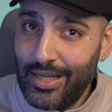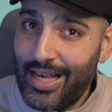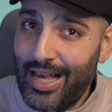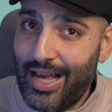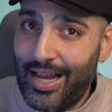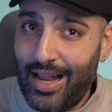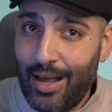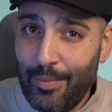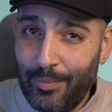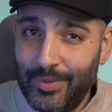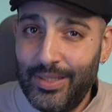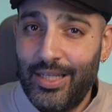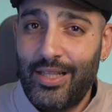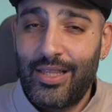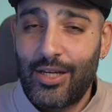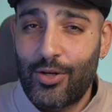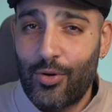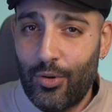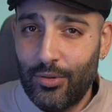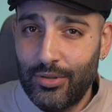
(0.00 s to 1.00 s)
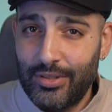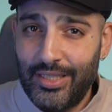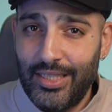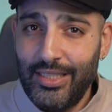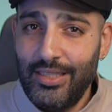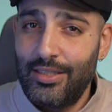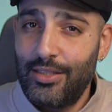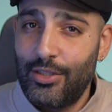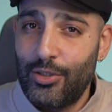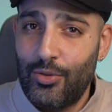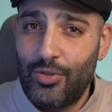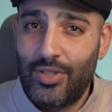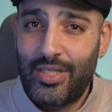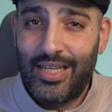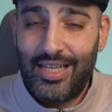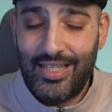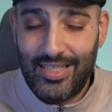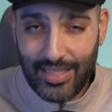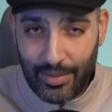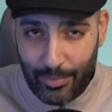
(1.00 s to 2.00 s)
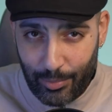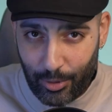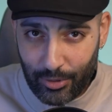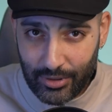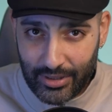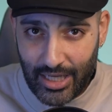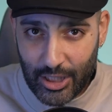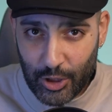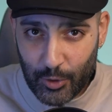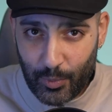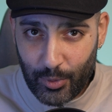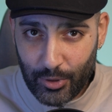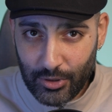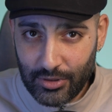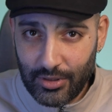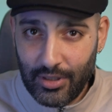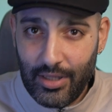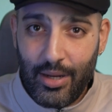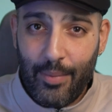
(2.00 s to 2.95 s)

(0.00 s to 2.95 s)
can update the content using a simple dashboard